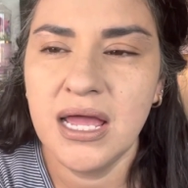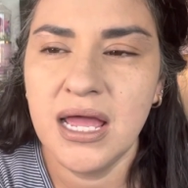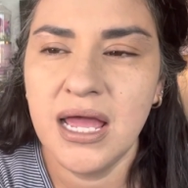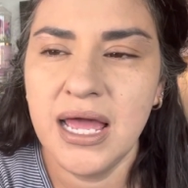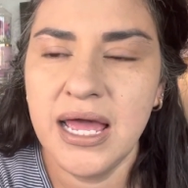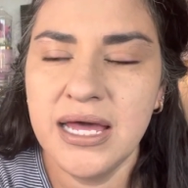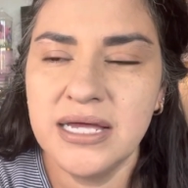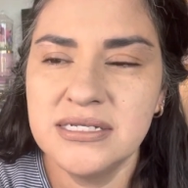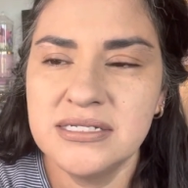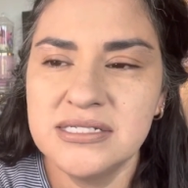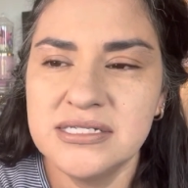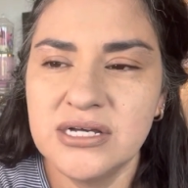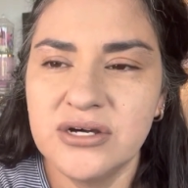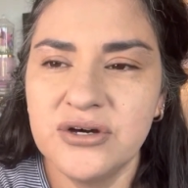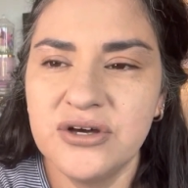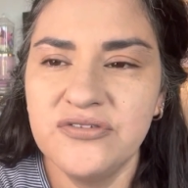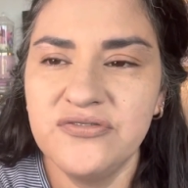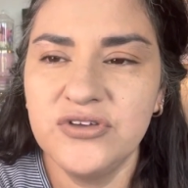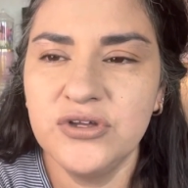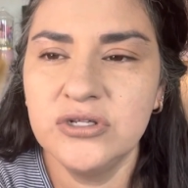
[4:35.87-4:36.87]
And so
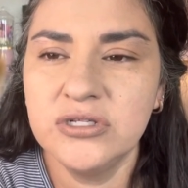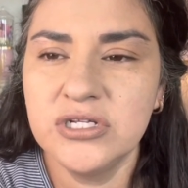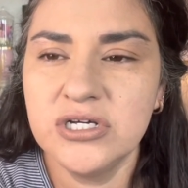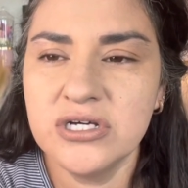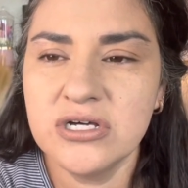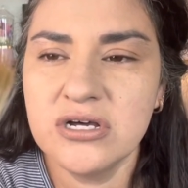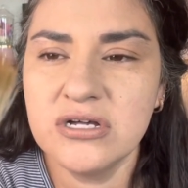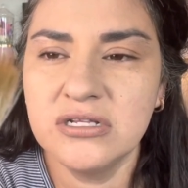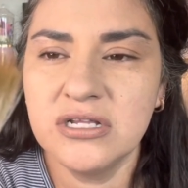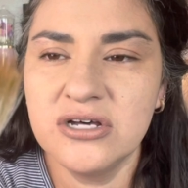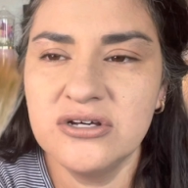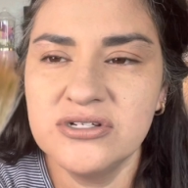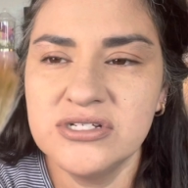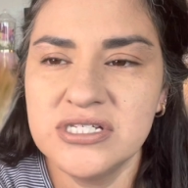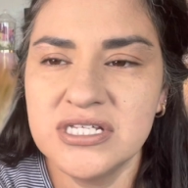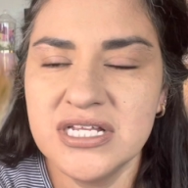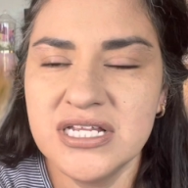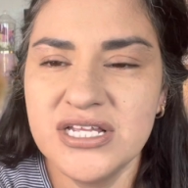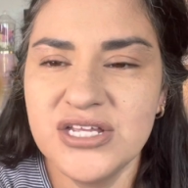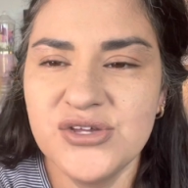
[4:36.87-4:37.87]
if you look
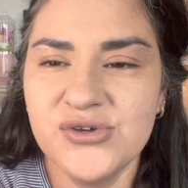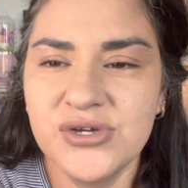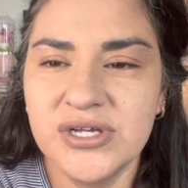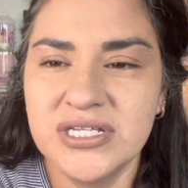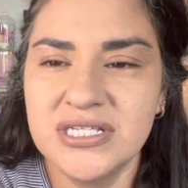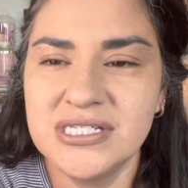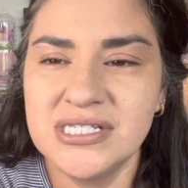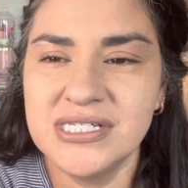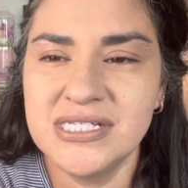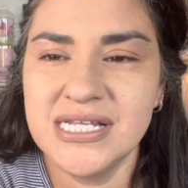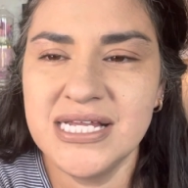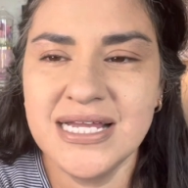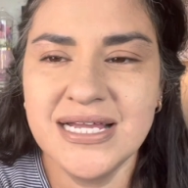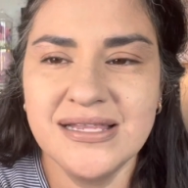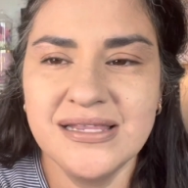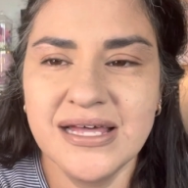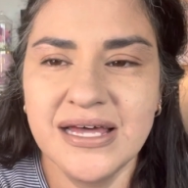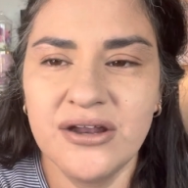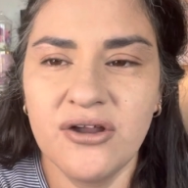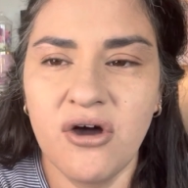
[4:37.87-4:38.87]
closely, you can see
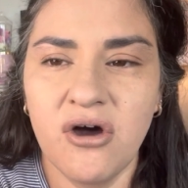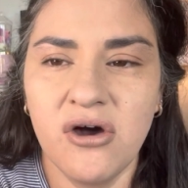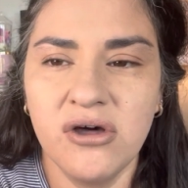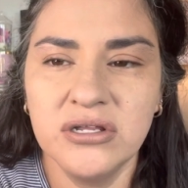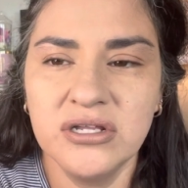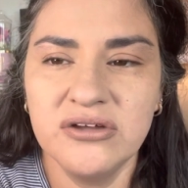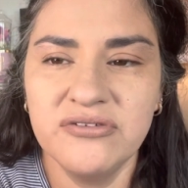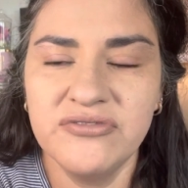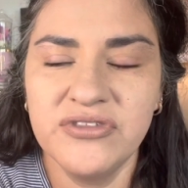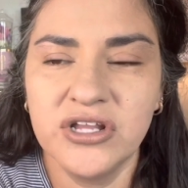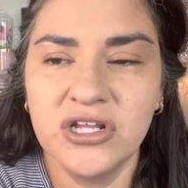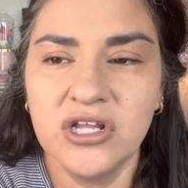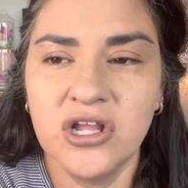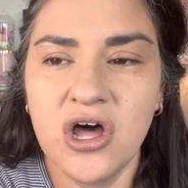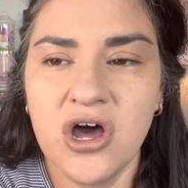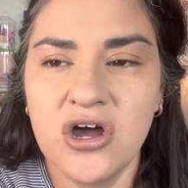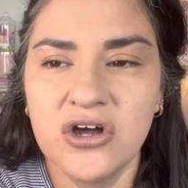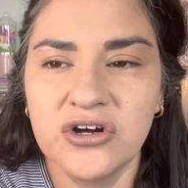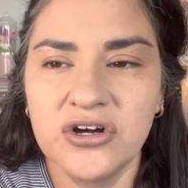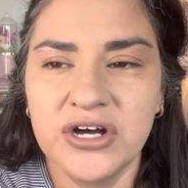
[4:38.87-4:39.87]
that all of the
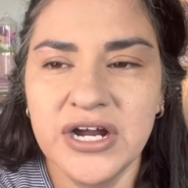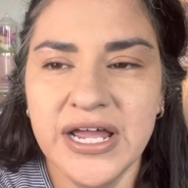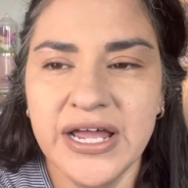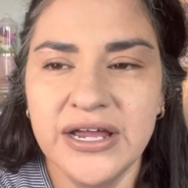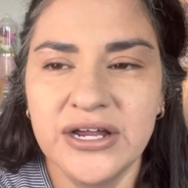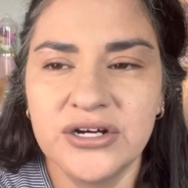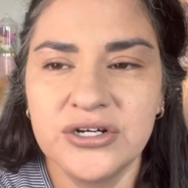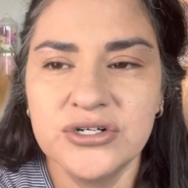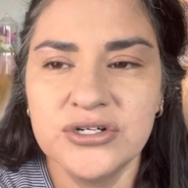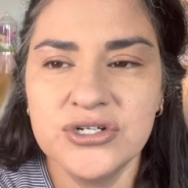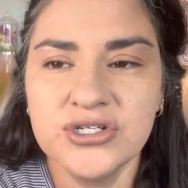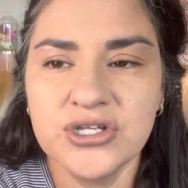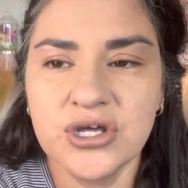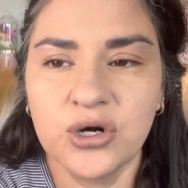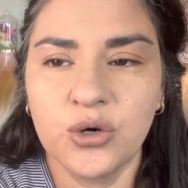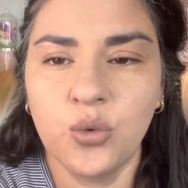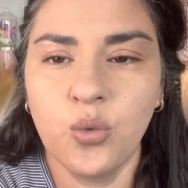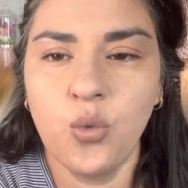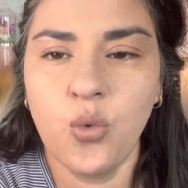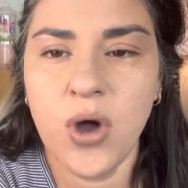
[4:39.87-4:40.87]
longer hairs
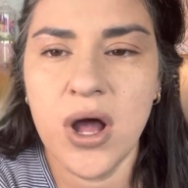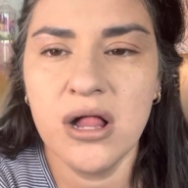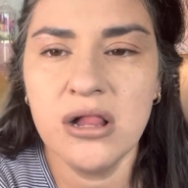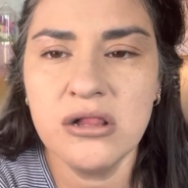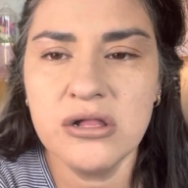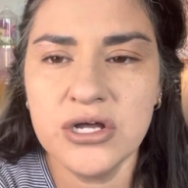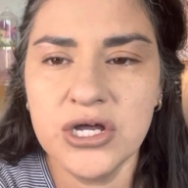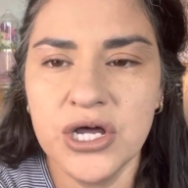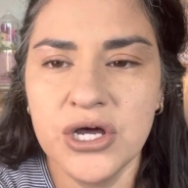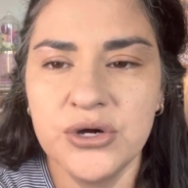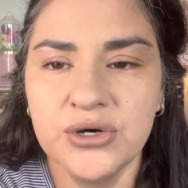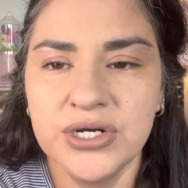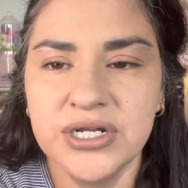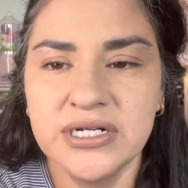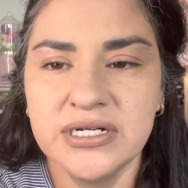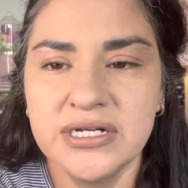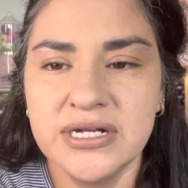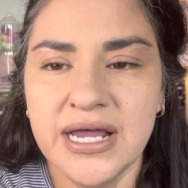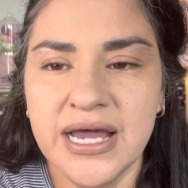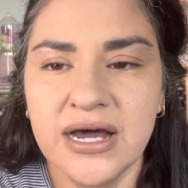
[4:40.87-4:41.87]
are well
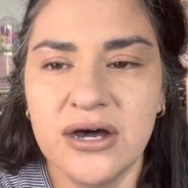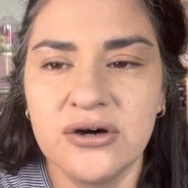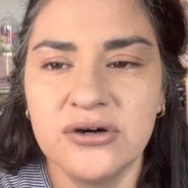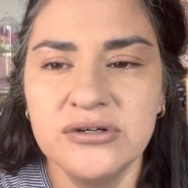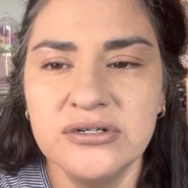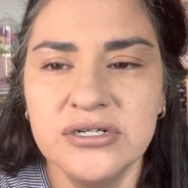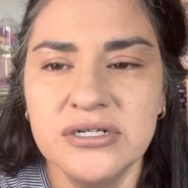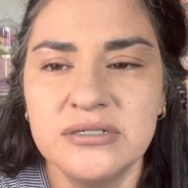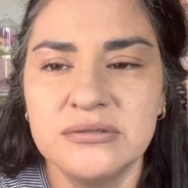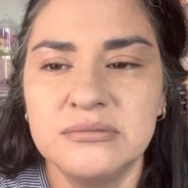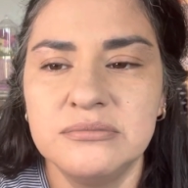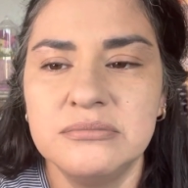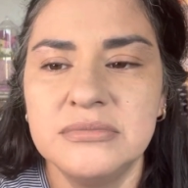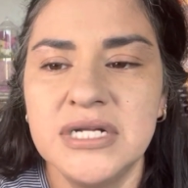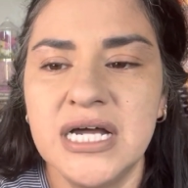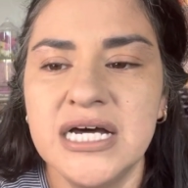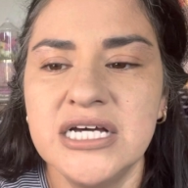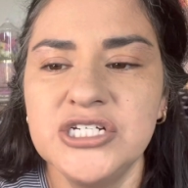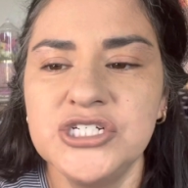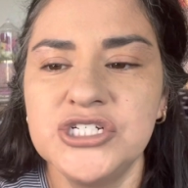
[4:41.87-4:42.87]
coated now
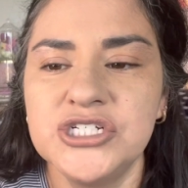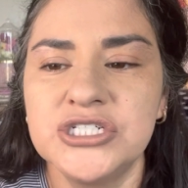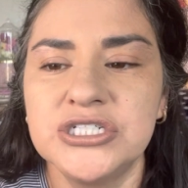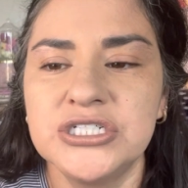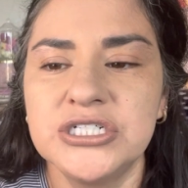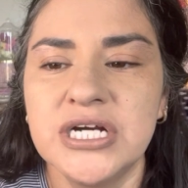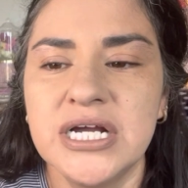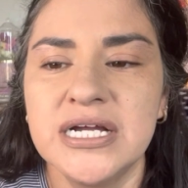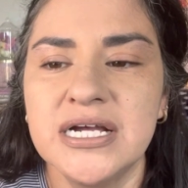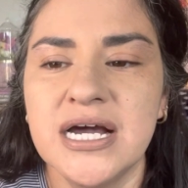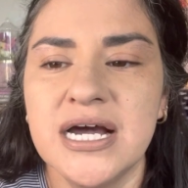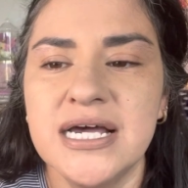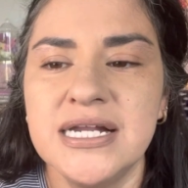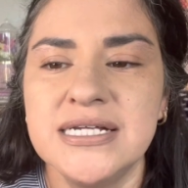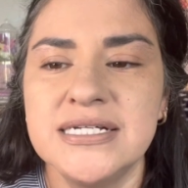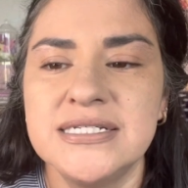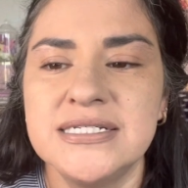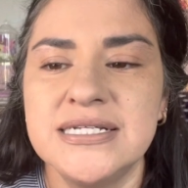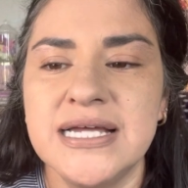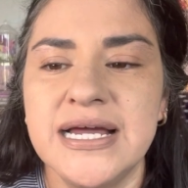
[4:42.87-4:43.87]
not sure I got
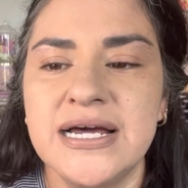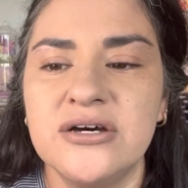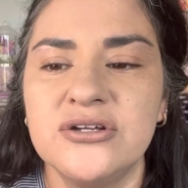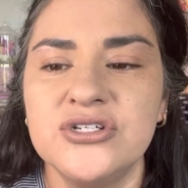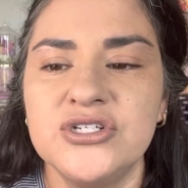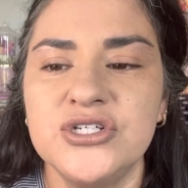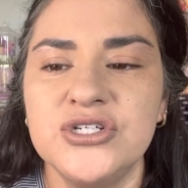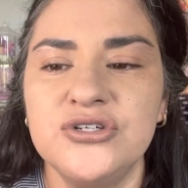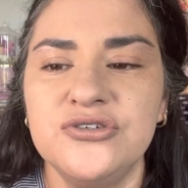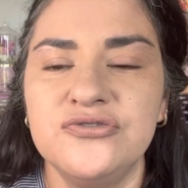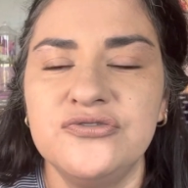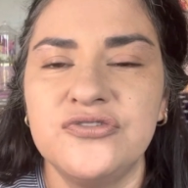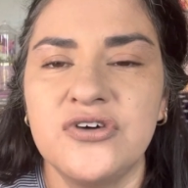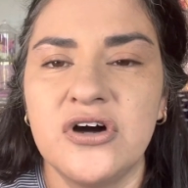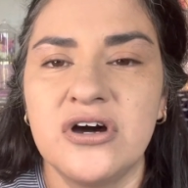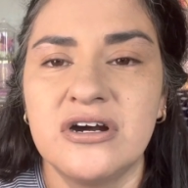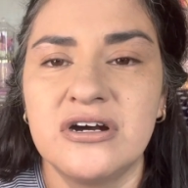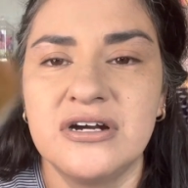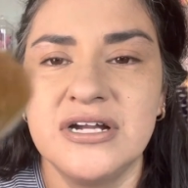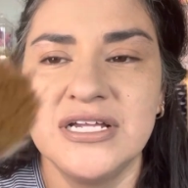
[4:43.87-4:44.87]
it down too
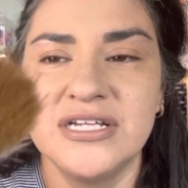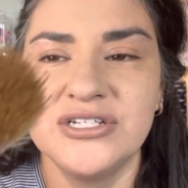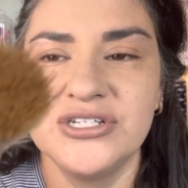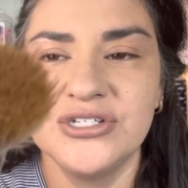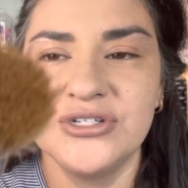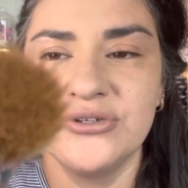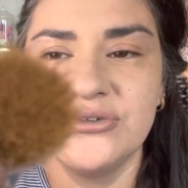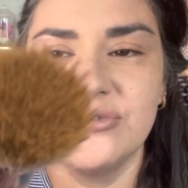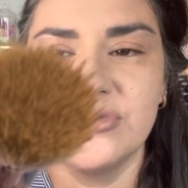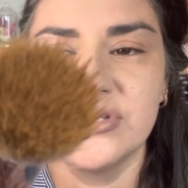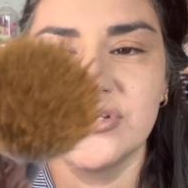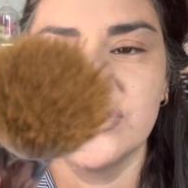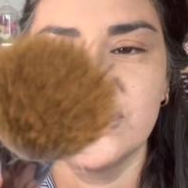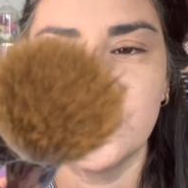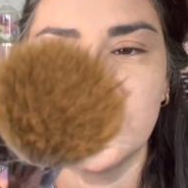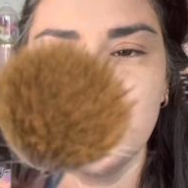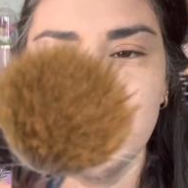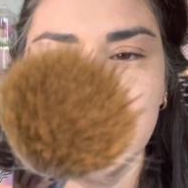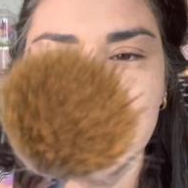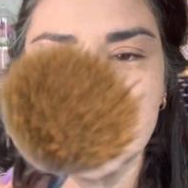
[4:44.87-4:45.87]
far into the
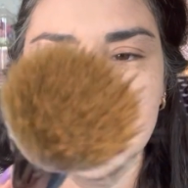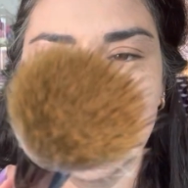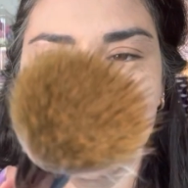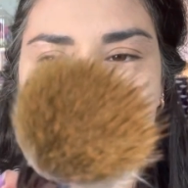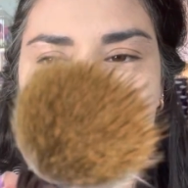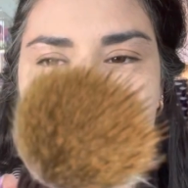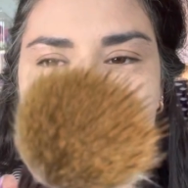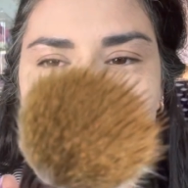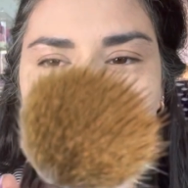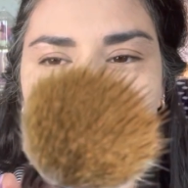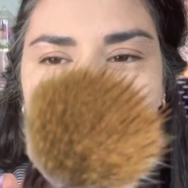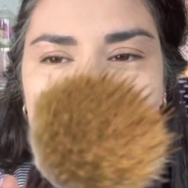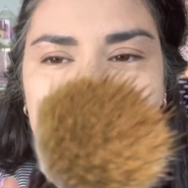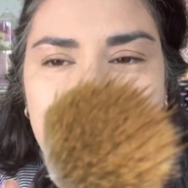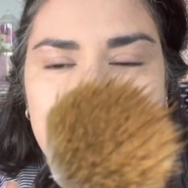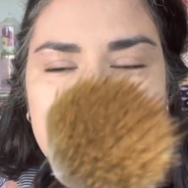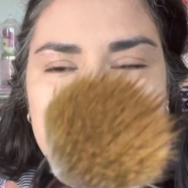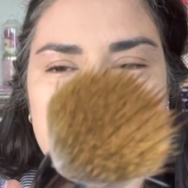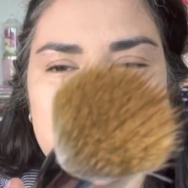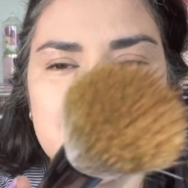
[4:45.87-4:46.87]
surface area, but
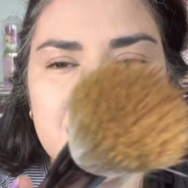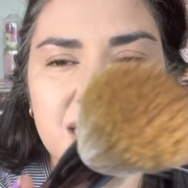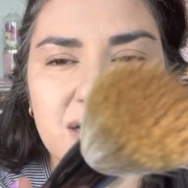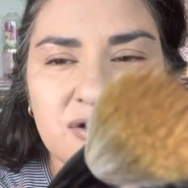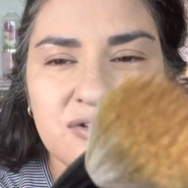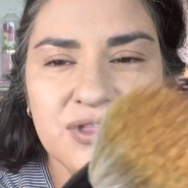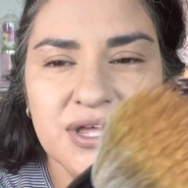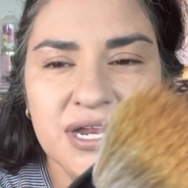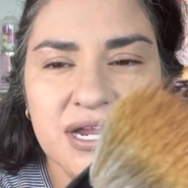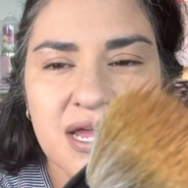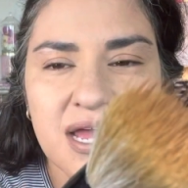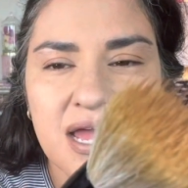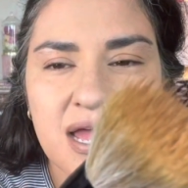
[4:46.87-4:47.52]
I can tell that